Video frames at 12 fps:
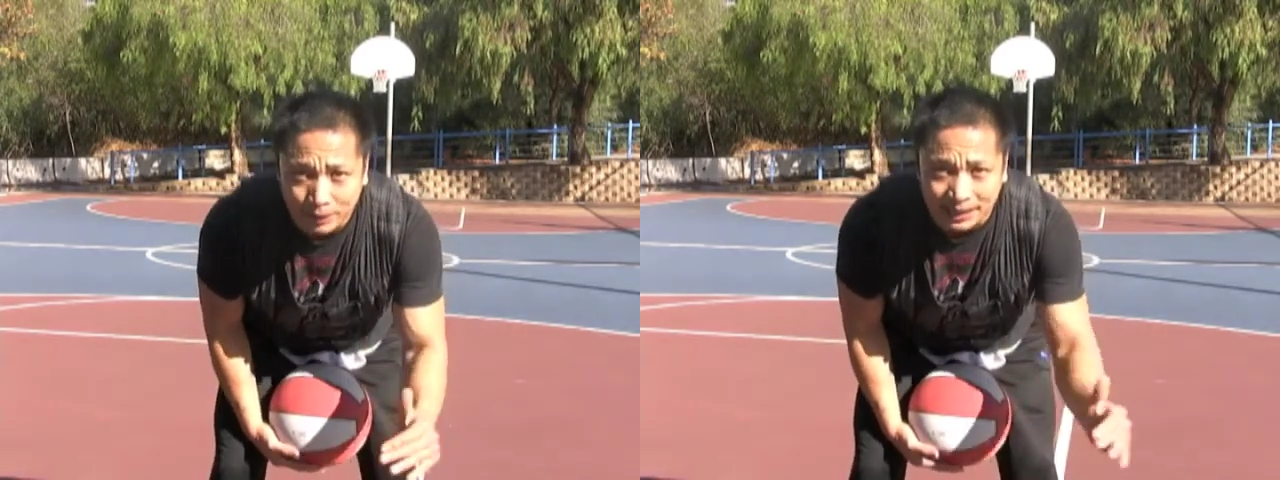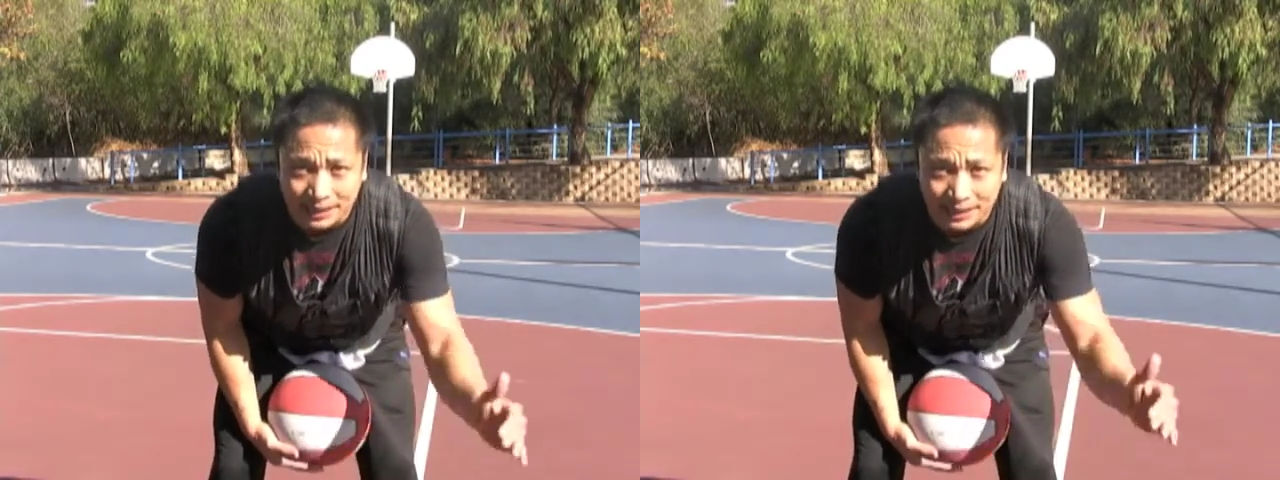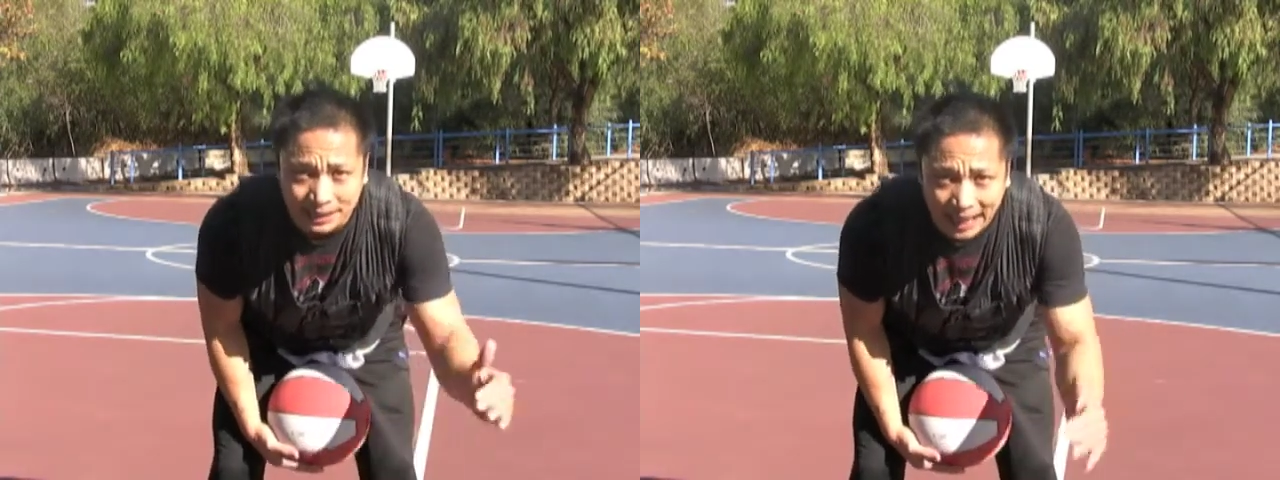
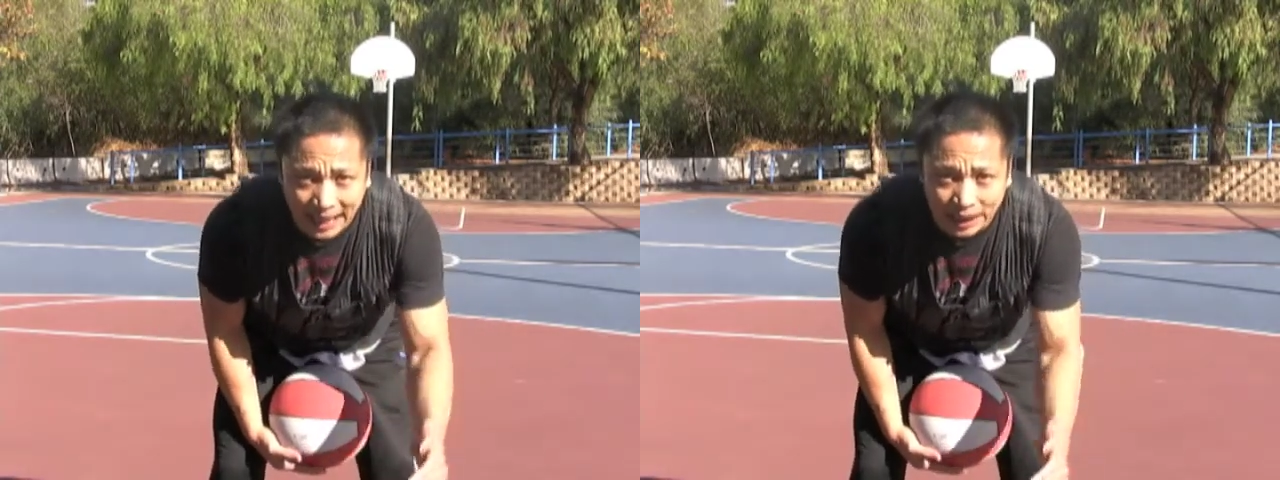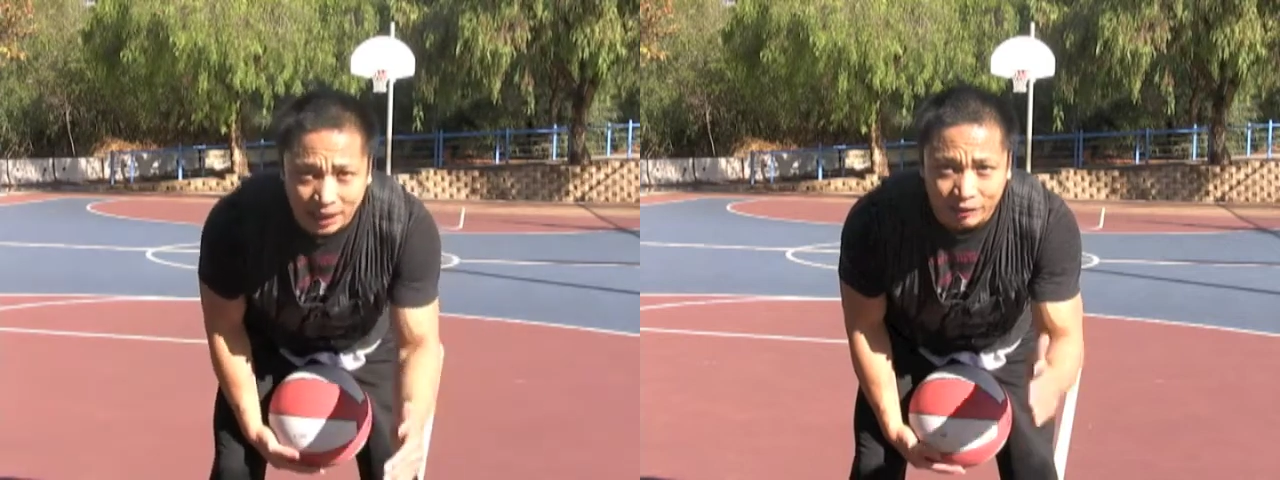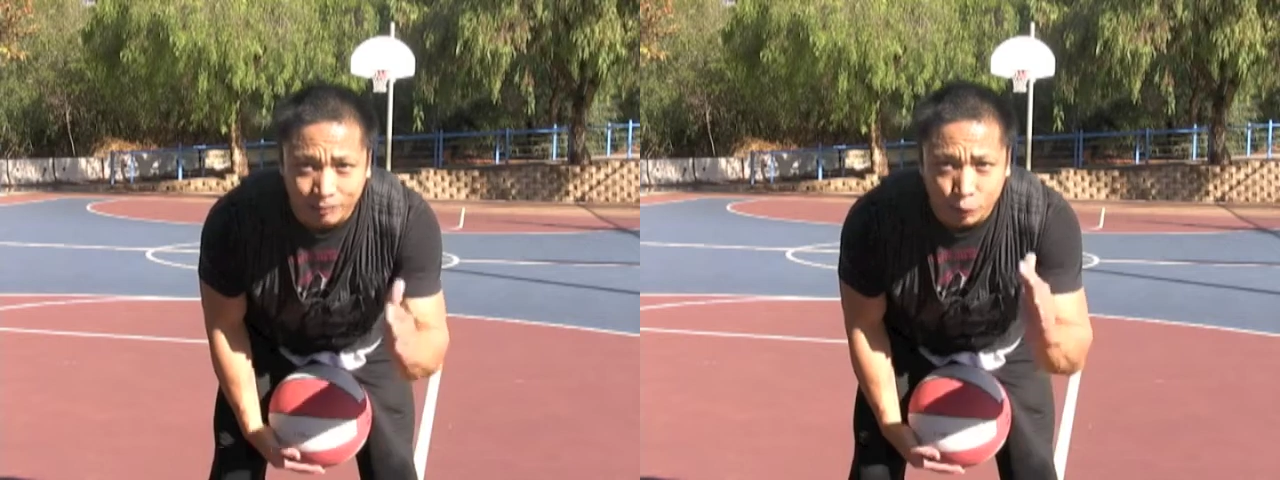
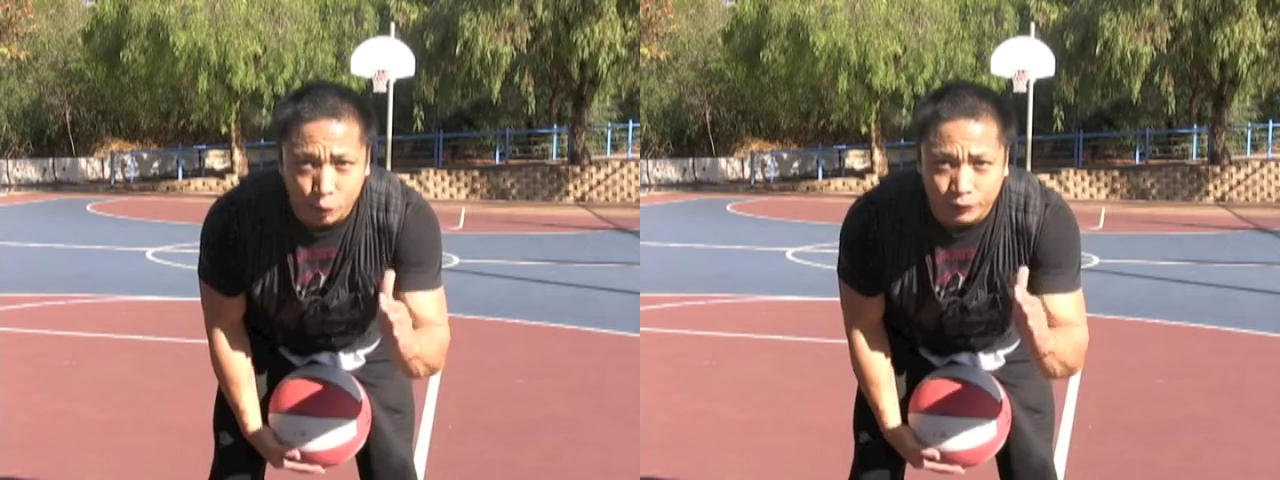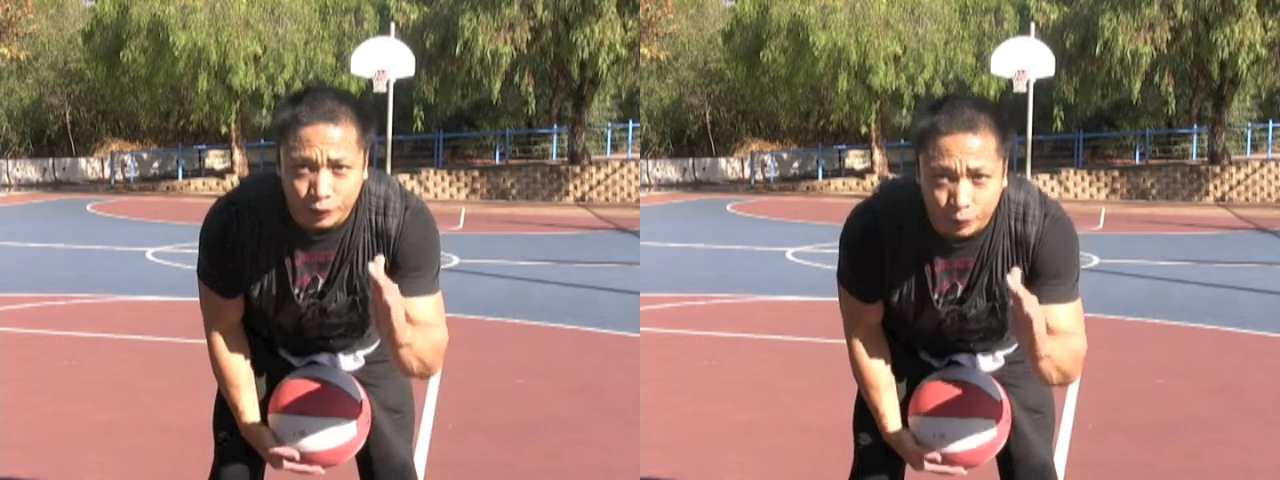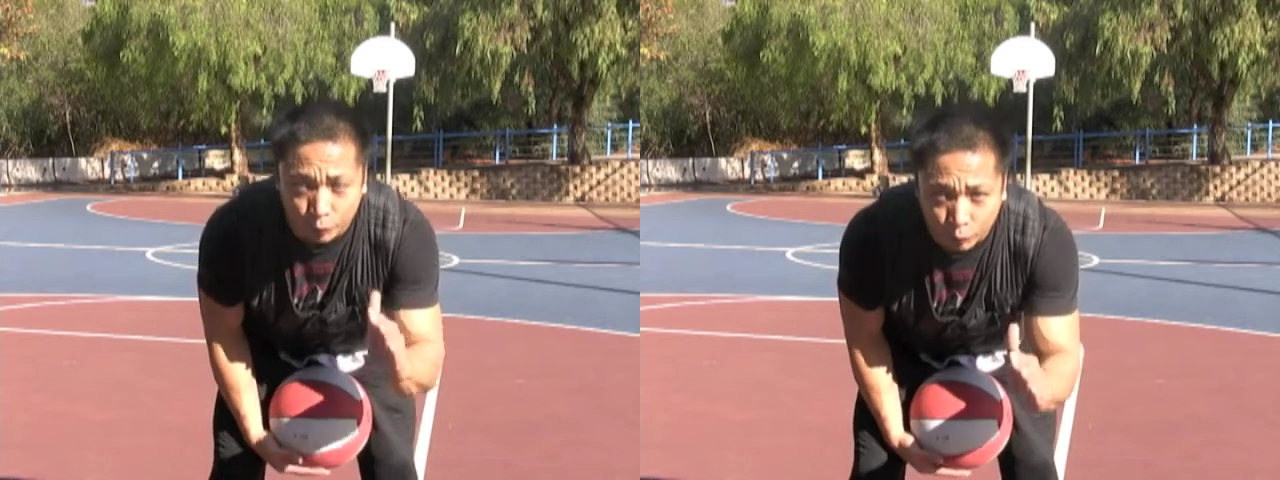consecutive
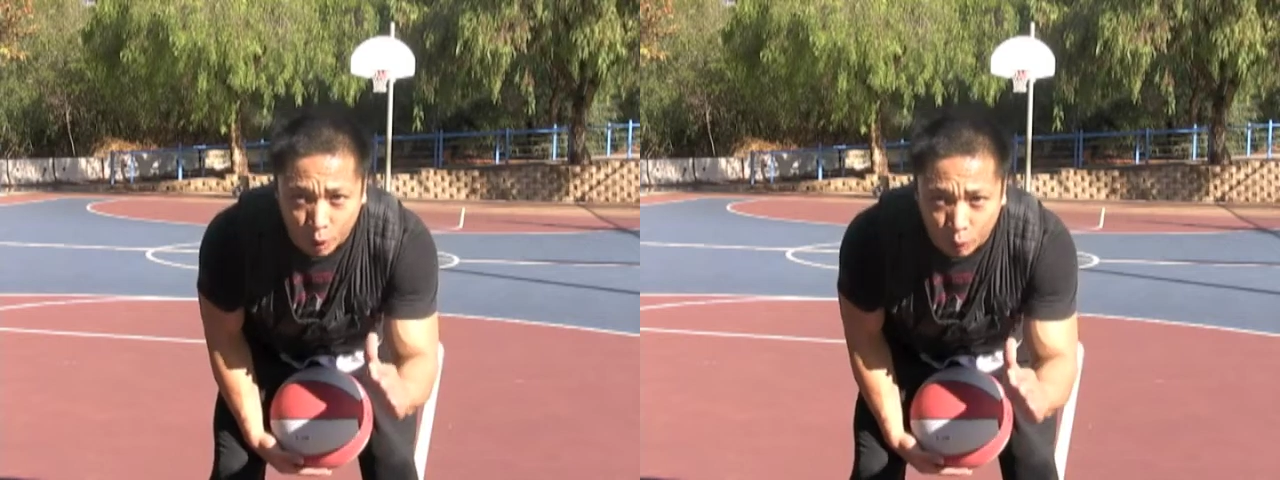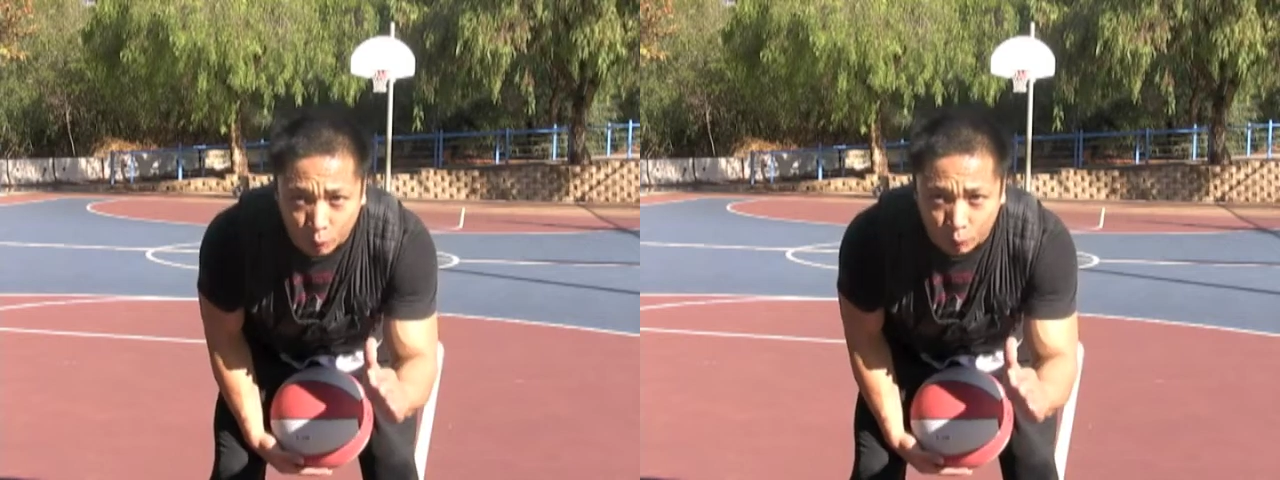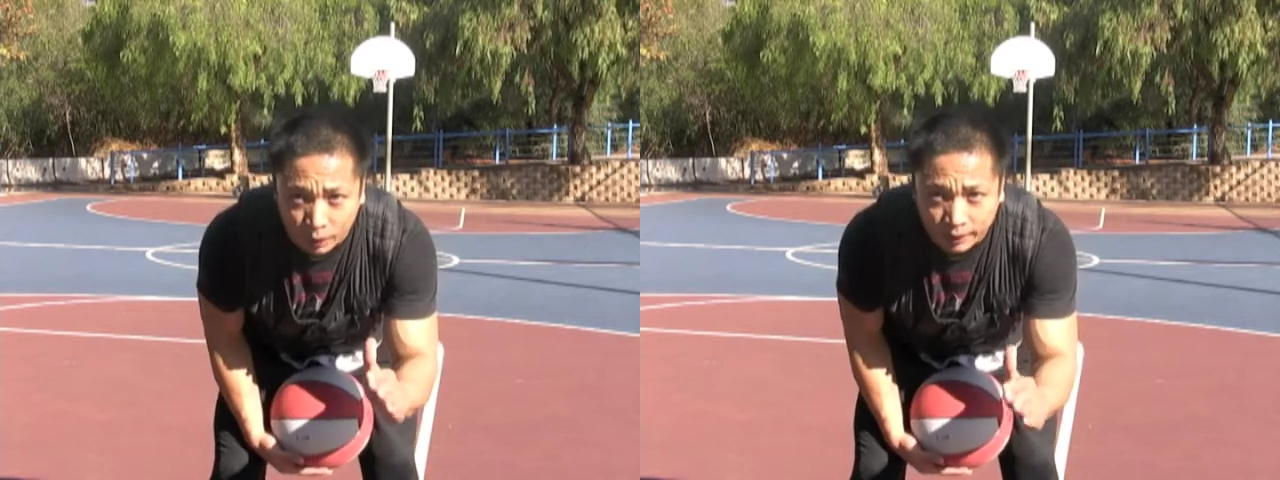moves in a
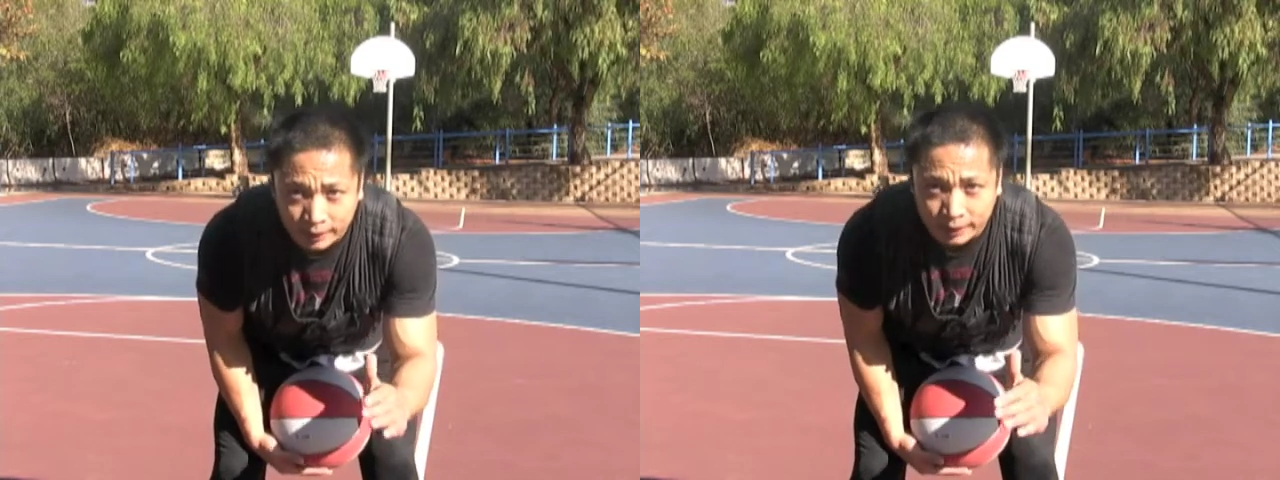row,